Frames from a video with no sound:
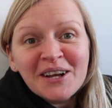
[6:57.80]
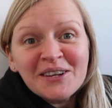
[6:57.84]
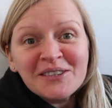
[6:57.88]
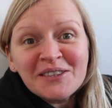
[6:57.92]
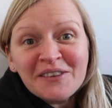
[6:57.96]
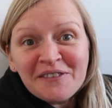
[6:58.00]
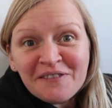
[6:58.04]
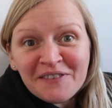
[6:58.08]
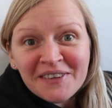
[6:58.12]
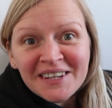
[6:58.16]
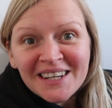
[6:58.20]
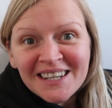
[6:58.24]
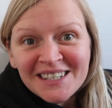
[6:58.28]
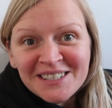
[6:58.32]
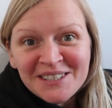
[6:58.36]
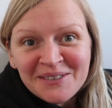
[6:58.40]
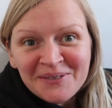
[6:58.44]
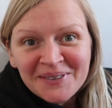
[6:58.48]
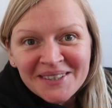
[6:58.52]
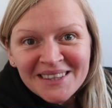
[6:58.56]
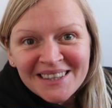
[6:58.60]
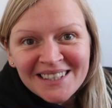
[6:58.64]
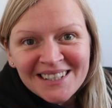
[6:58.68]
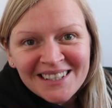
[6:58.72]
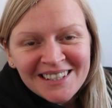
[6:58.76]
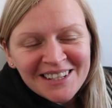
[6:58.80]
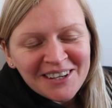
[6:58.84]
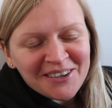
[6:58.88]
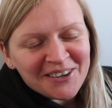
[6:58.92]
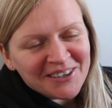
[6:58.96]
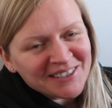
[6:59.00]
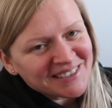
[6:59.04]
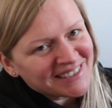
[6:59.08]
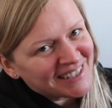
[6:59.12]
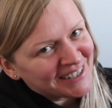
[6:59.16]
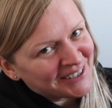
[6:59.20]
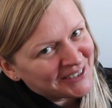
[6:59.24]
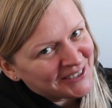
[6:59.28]
We finished with the
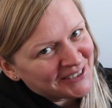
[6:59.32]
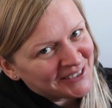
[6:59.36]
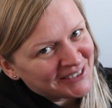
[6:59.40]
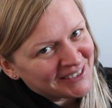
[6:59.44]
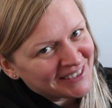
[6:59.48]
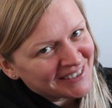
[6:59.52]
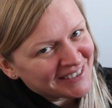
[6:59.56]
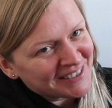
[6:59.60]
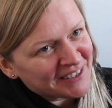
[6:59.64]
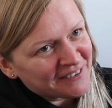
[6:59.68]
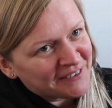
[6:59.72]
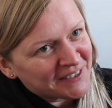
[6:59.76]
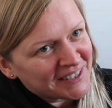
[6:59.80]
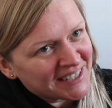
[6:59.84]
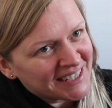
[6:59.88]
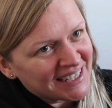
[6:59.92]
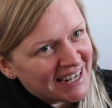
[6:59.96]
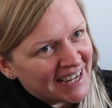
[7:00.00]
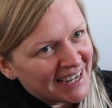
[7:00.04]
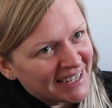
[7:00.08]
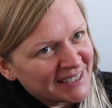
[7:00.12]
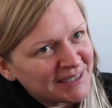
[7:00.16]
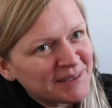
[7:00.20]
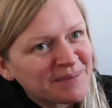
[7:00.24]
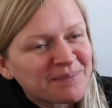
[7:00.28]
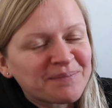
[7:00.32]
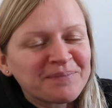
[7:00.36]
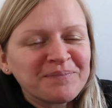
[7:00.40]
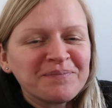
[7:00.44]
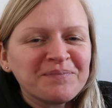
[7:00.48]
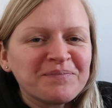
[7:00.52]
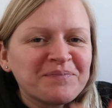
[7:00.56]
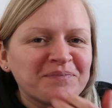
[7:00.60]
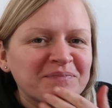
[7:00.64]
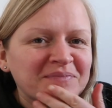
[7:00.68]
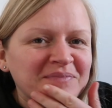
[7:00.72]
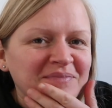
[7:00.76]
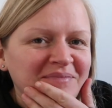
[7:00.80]
contact calls for the day
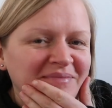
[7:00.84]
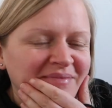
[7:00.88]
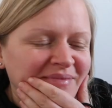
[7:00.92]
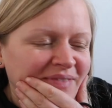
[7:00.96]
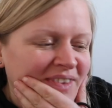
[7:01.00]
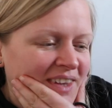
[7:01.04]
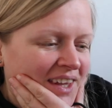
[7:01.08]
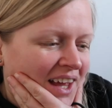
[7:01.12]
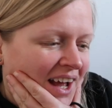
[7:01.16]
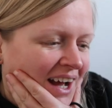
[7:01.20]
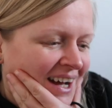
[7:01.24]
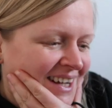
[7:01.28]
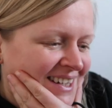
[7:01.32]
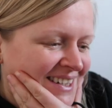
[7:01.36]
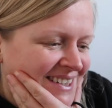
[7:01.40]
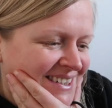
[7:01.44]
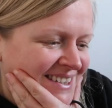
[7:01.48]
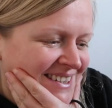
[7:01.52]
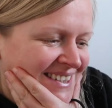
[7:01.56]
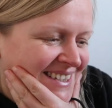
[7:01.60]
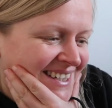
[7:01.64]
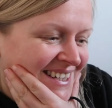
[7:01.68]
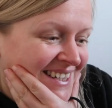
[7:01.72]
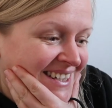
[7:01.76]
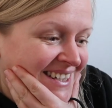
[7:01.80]
and